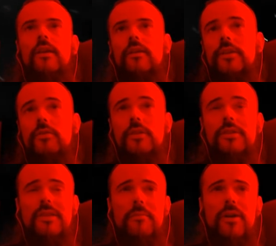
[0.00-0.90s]
The
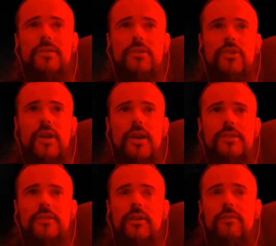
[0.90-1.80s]
rings are mostly
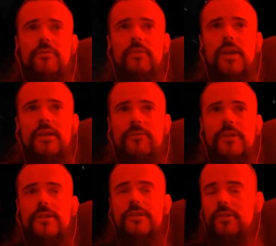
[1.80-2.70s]
just Flat
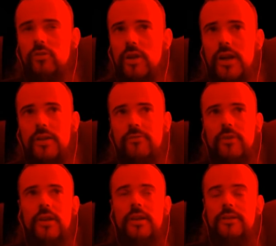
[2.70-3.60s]
Fizz, life,
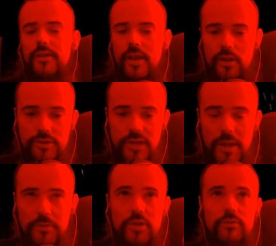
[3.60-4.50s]
and chaos damage.